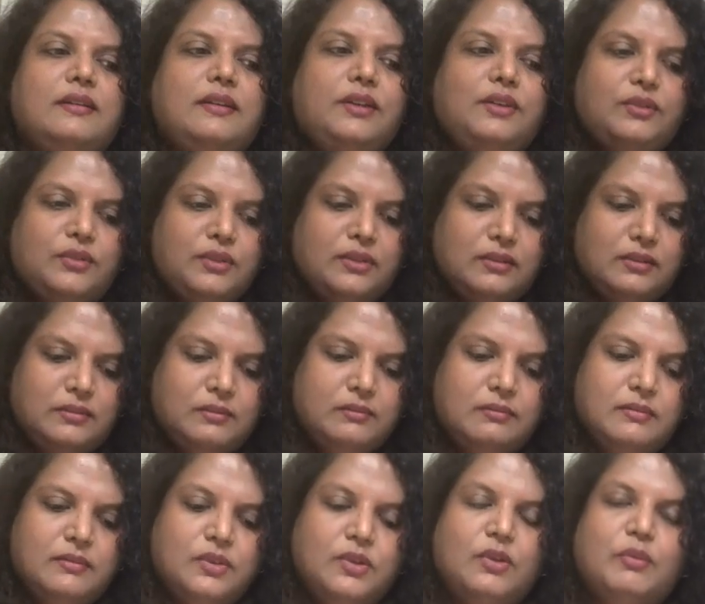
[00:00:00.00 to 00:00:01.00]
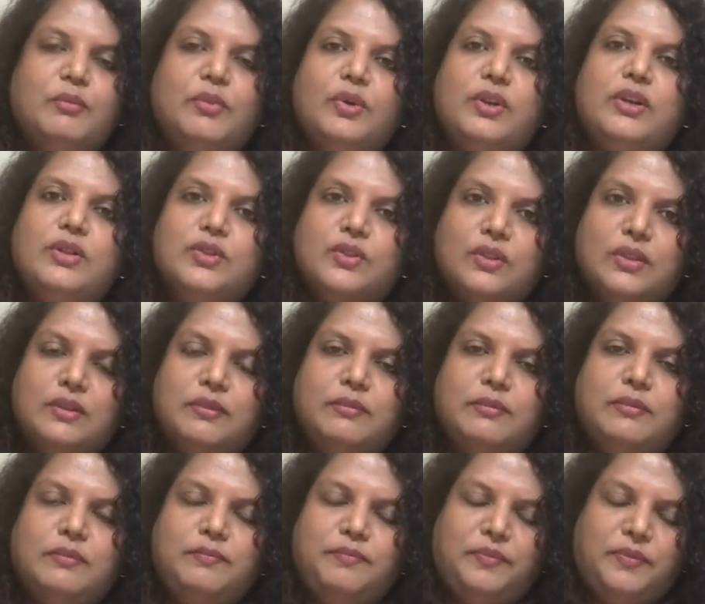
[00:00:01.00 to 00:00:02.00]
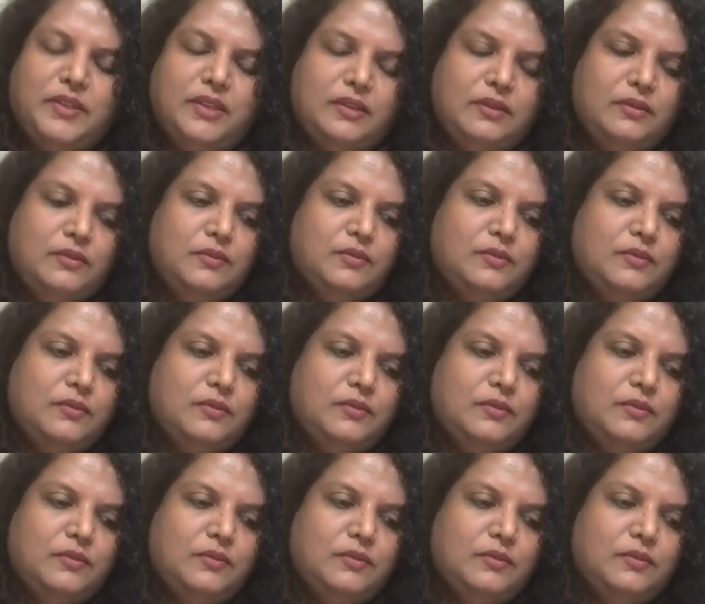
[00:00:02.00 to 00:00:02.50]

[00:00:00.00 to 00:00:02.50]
you know, the components or the, mm, uh,